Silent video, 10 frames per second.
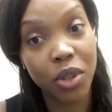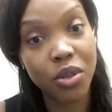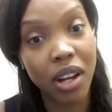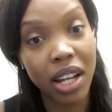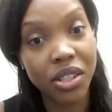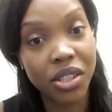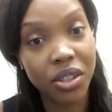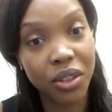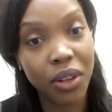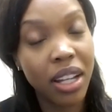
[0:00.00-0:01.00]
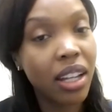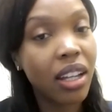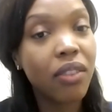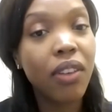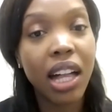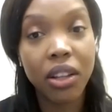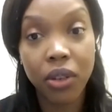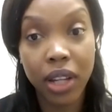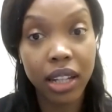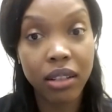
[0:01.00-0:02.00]
we're trying to
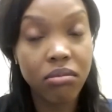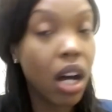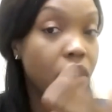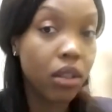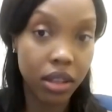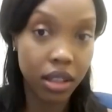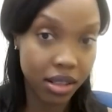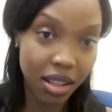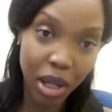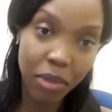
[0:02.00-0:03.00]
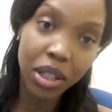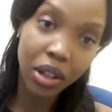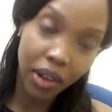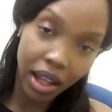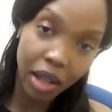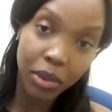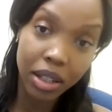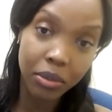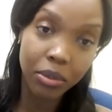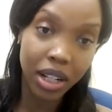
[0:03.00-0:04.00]
evaluate other things that might be going on?
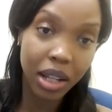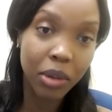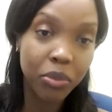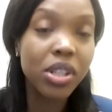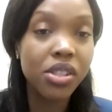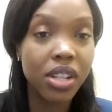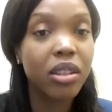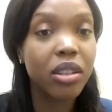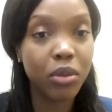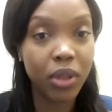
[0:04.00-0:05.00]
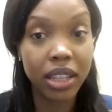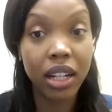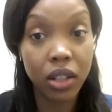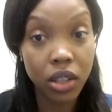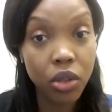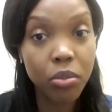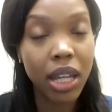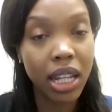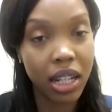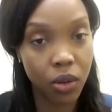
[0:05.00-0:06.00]
But I appreciate the point that acute
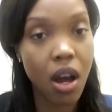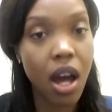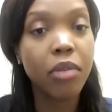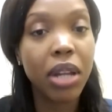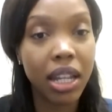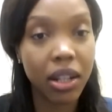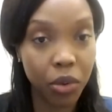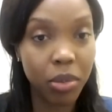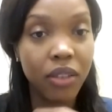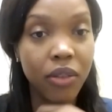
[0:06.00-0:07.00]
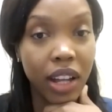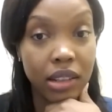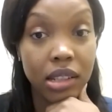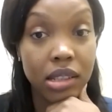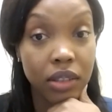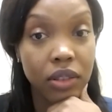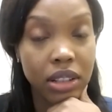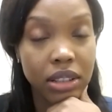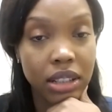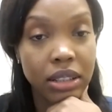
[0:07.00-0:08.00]
pain and chronic pain would be affected
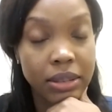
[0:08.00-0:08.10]
differently.